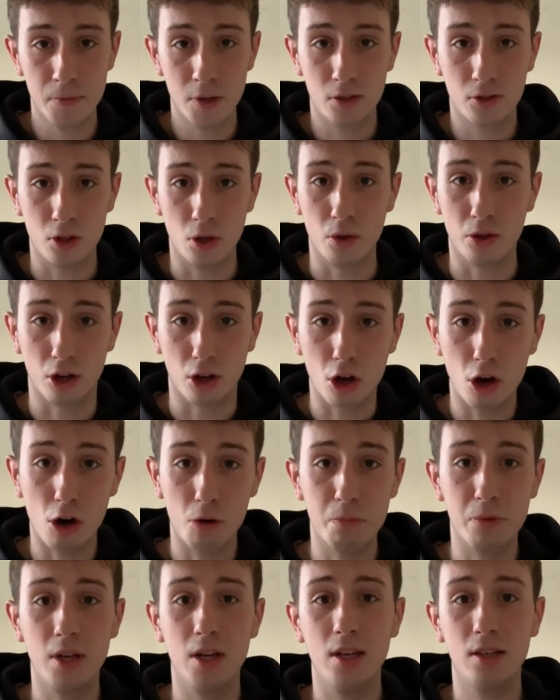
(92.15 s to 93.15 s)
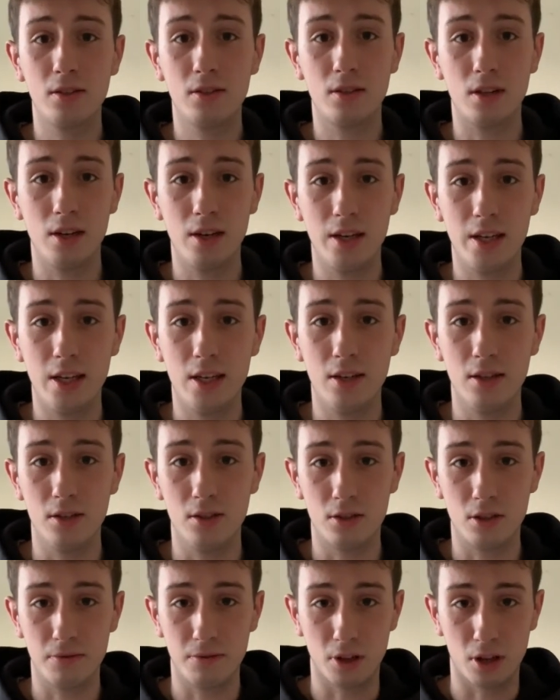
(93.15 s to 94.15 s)
So the communist
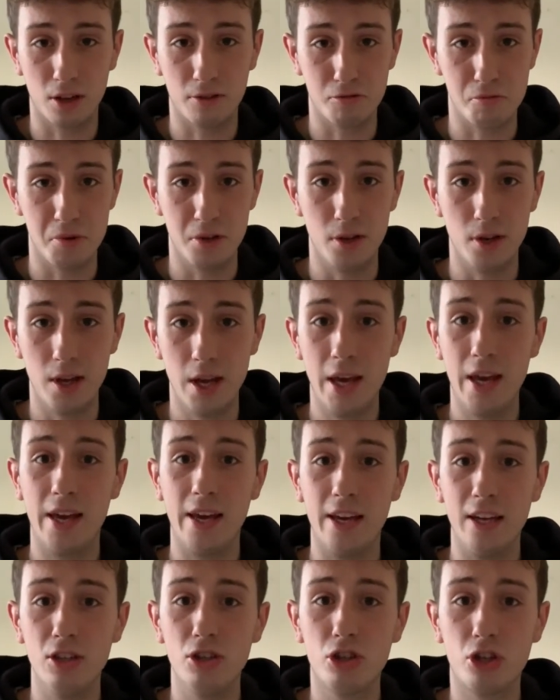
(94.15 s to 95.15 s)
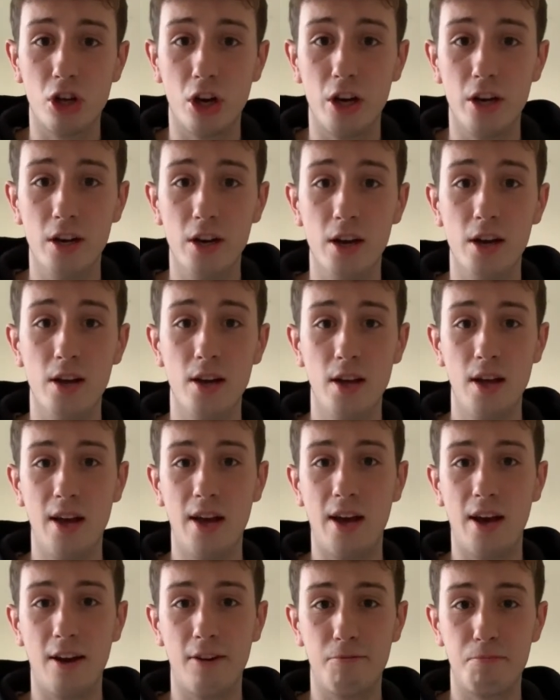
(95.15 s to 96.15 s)
leaders of the government in China
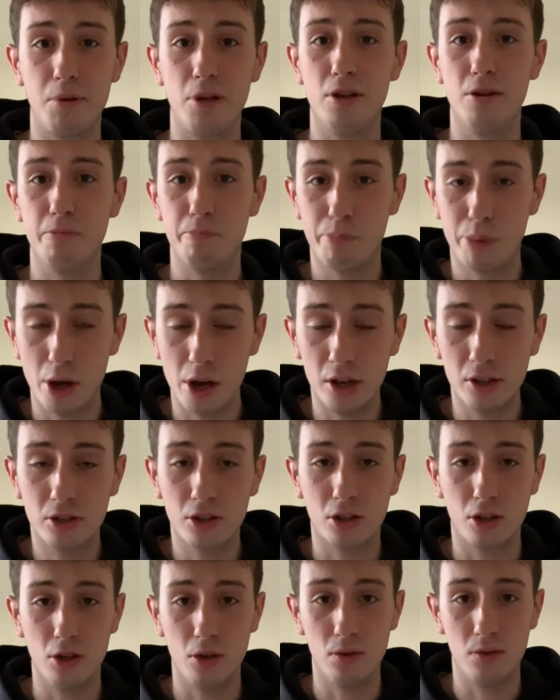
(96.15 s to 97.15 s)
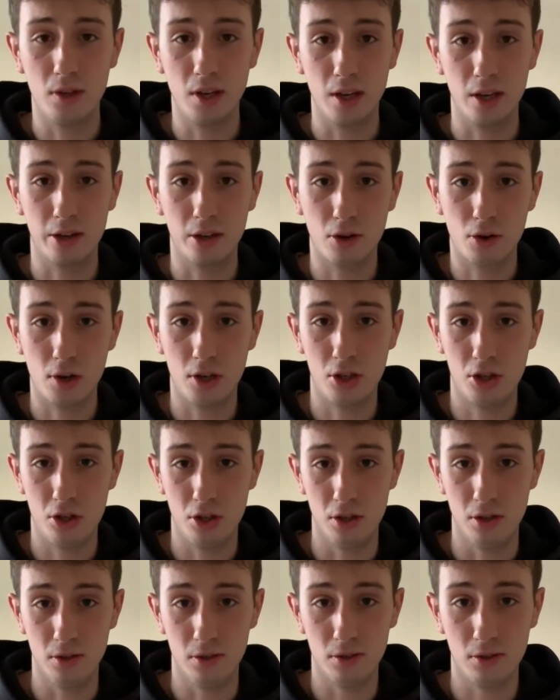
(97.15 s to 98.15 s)
have been persecuting
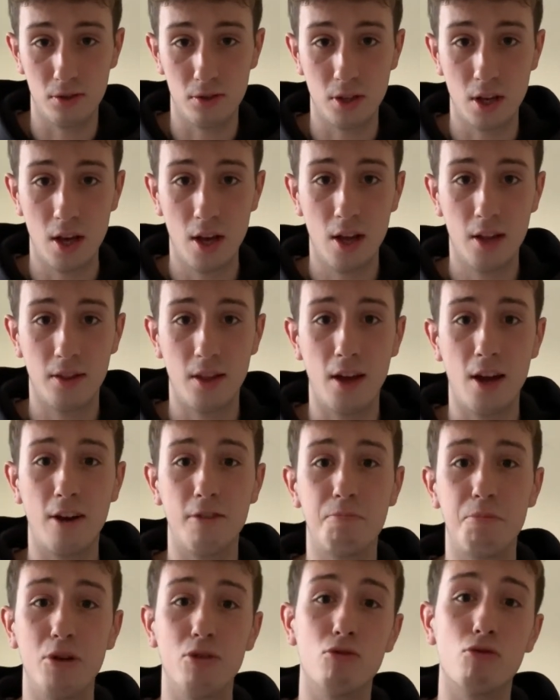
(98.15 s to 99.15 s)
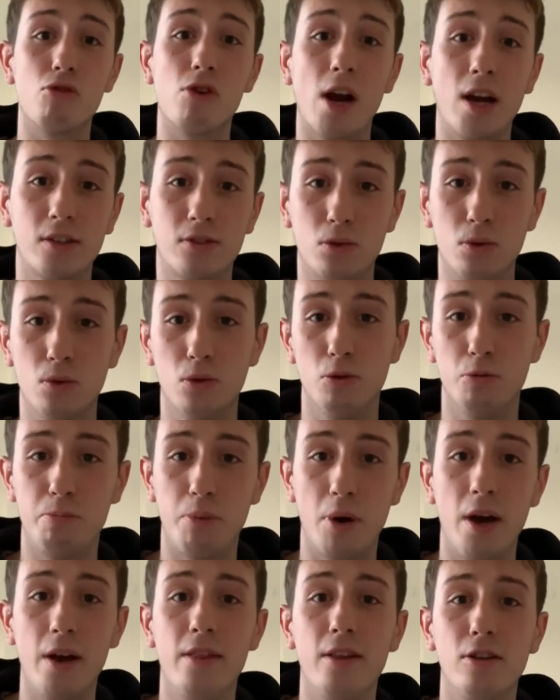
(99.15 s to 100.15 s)
Christians. They have been rattled
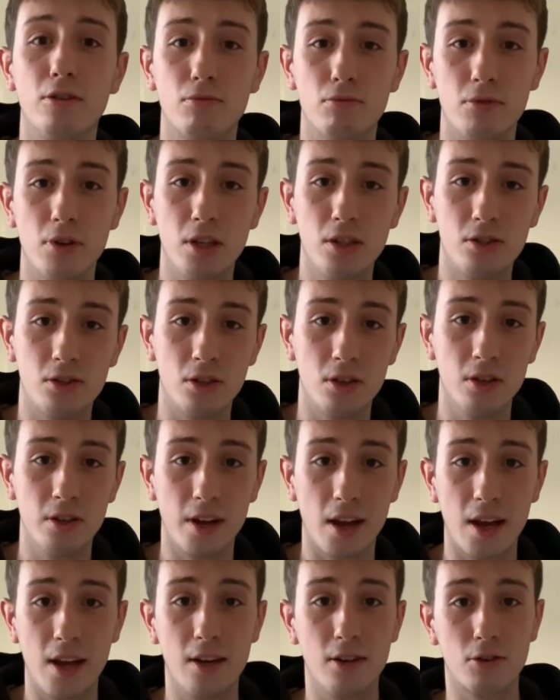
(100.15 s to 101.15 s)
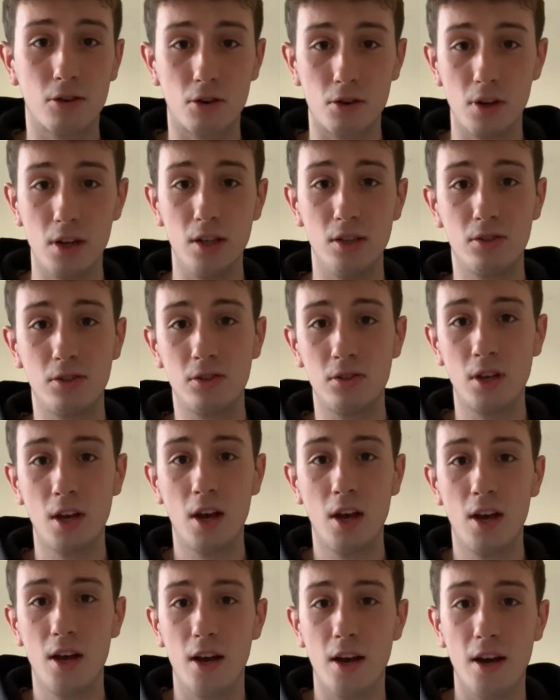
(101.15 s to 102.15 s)
by this recent increase
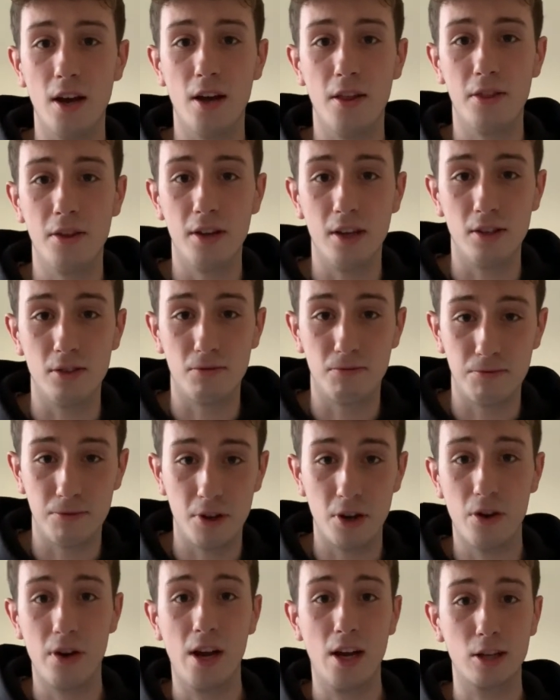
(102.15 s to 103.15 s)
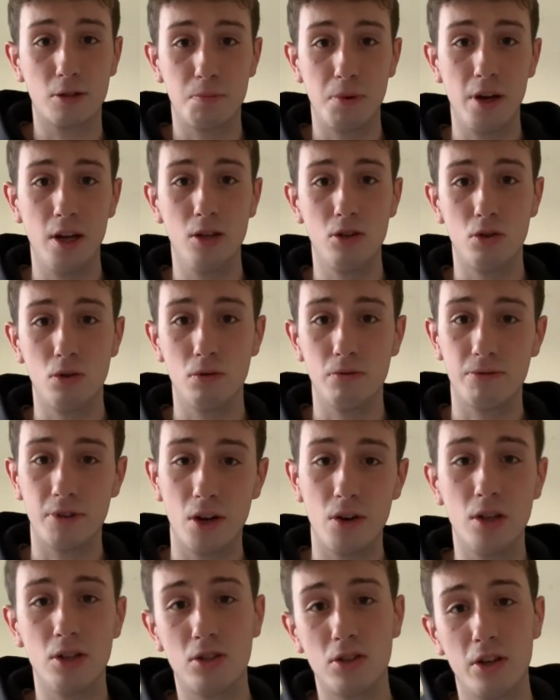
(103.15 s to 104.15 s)
uh, that is very exponential,
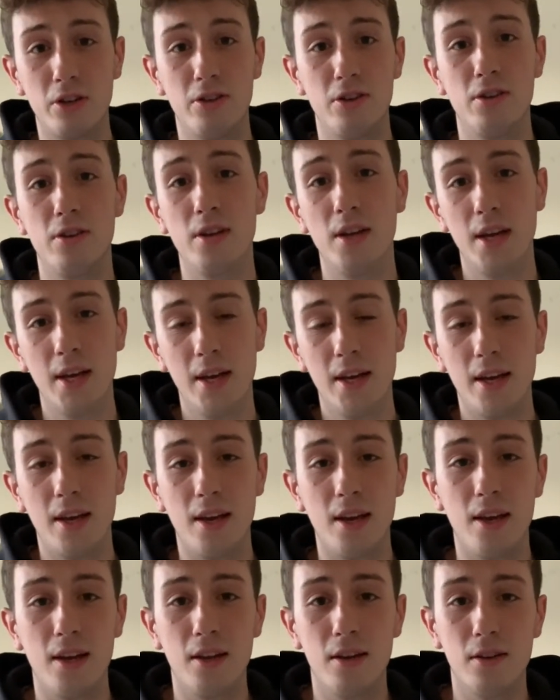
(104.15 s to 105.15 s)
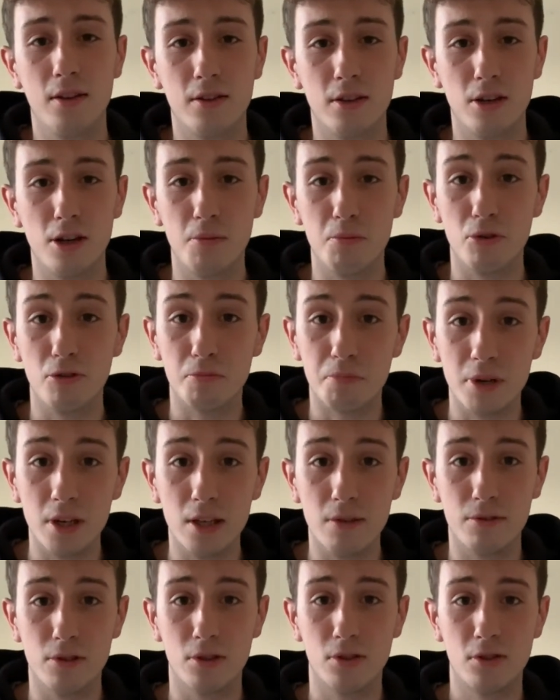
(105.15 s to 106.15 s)
very sudden in the number of
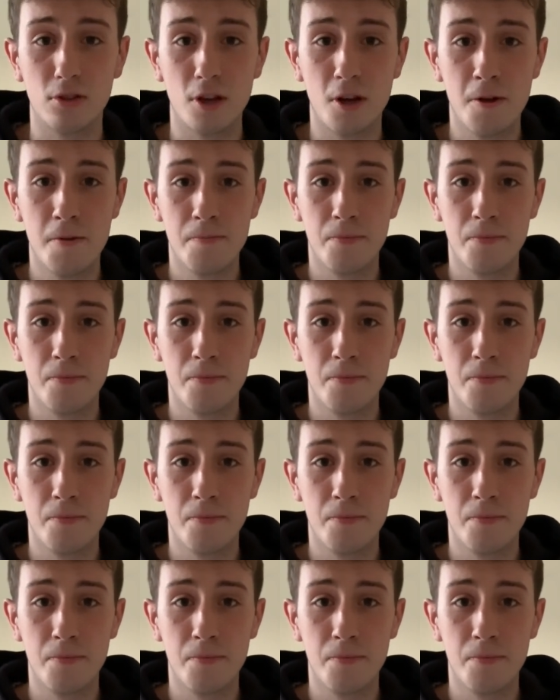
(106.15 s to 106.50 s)
believers.